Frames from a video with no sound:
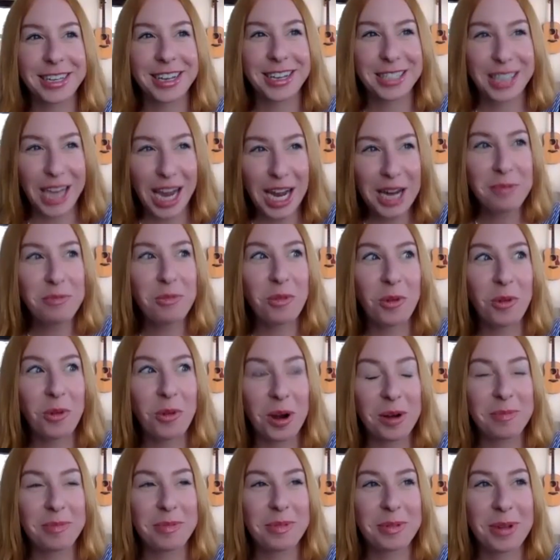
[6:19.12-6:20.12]
a time
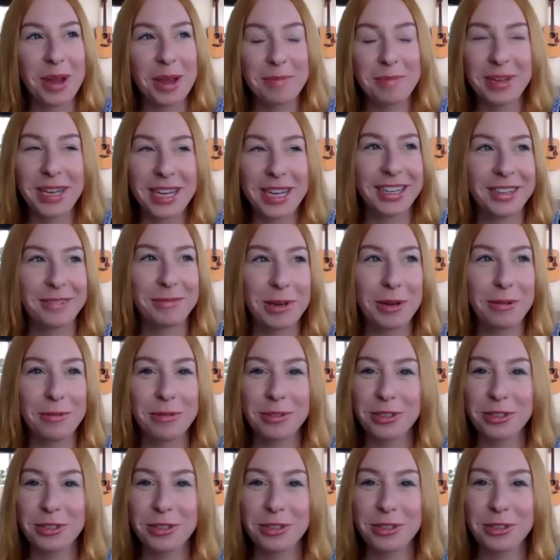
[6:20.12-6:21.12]
warp. I mean, we were
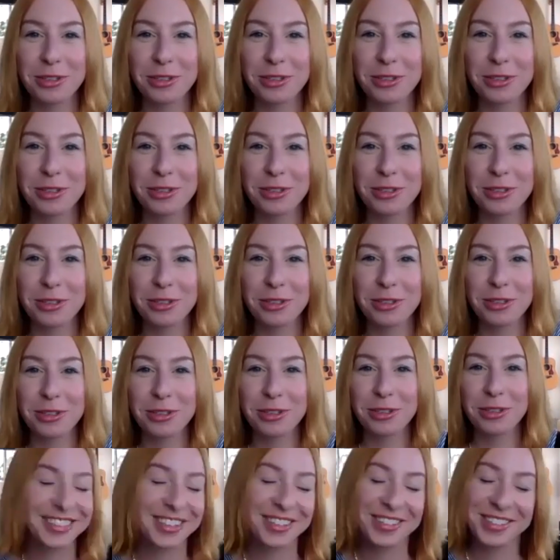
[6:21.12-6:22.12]
just right back
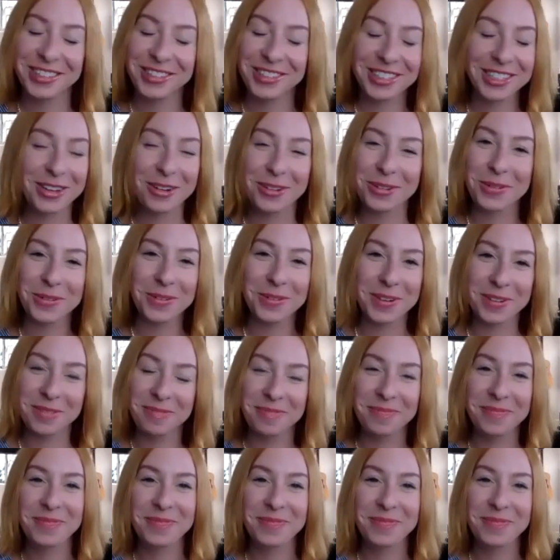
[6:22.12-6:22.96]
there. It was so cool.